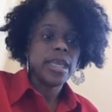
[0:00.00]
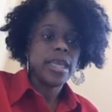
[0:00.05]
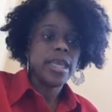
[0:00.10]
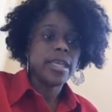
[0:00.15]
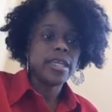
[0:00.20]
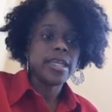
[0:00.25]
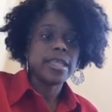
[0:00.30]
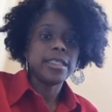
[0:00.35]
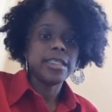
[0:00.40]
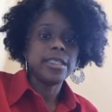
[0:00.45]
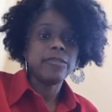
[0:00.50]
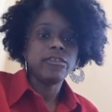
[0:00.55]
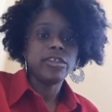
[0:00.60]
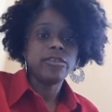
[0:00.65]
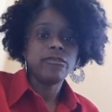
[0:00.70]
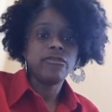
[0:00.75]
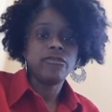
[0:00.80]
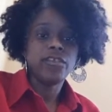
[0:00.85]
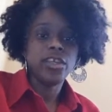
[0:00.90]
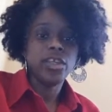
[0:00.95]
And I lived
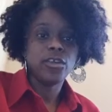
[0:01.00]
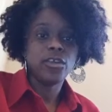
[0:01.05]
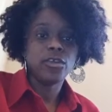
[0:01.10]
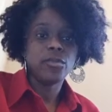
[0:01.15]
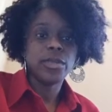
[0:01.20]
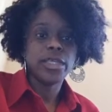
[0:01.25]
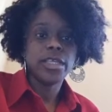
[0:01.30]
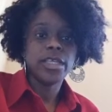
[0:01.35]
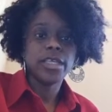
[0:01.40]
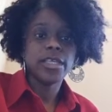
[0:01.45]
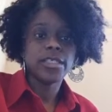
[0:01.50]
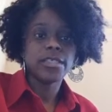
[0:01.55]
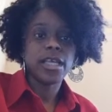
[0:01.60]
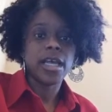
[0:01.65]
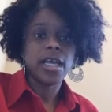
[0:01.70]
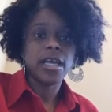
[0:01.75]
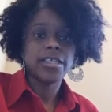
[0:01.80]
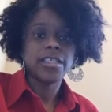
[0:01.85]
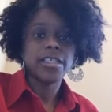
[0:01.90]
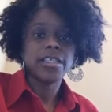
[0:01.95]
in fear because
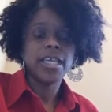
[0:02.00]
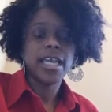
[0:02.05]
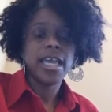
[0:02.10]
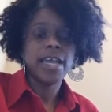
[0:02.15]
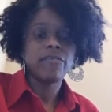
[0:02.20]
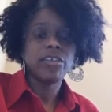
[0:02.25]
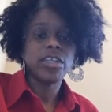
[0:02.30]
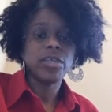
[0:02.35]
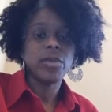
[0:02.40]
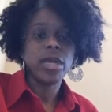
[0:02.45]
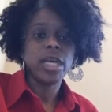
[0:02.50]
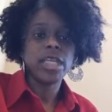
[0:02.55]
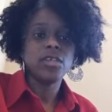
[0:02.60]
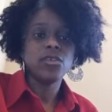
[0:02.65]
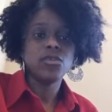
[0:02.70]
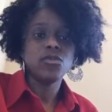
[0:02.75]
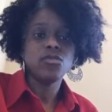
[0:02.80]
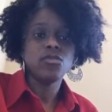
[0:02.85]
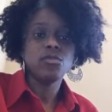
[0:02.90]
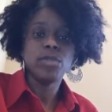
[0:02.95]
I didn't have anybody
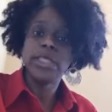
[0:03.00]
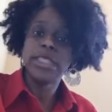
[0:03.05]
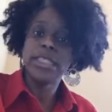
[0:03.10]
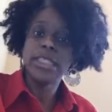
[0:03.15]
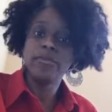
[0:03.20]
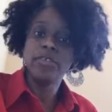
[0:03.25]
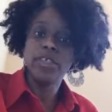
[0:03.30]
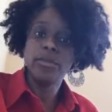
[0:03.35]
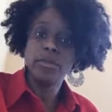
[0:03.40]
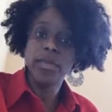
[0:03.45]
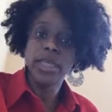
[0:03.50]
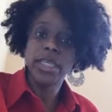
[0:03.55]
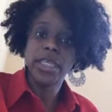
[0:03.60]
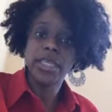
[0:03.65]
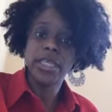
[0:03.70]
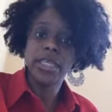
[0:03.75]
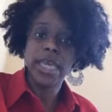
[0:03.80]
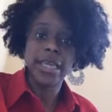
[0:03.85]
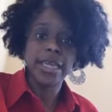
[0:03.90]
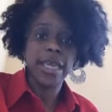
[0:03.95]
who believed in
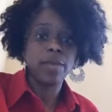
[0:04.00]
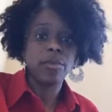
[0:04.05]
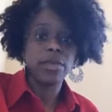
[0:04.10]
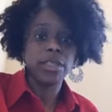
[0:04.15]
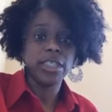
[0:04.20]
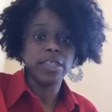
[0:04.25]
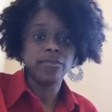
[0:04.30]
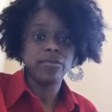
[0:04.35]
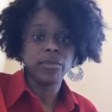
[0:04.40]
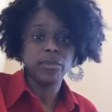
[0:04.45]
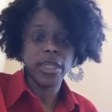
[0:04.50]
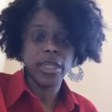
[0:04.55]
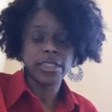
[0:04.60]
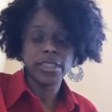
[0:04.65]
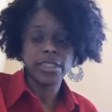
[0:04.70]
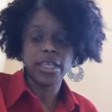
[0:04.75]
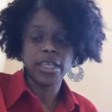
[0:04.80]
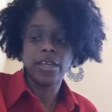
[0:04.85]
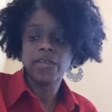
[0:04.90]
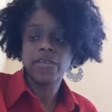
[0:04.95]
me like I believed in
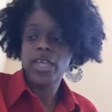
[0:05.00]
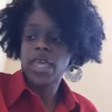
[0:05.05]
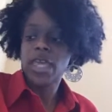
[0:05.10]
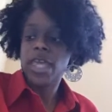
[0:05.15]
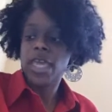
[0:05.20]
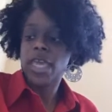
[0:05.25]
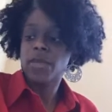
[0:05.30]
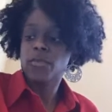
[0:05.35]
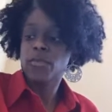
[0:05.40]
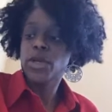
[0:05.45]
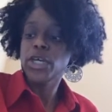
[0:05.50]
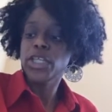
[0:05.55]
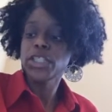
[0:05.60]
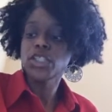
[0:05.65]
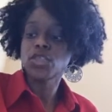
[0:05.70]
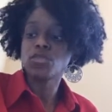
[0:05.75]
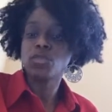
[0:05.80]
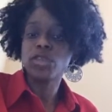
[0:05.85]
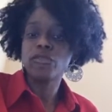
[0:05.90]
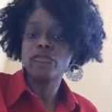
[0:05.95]
myself and
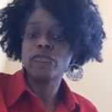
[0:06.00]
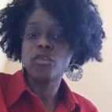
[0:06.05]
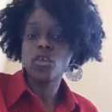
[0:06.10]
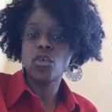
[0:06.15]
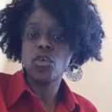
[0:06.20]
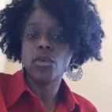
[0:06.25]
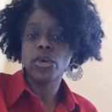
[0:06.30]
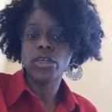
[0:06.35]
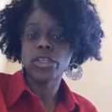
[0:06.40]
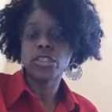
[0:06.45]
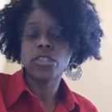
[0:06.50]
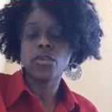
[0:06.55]
pushed me forward.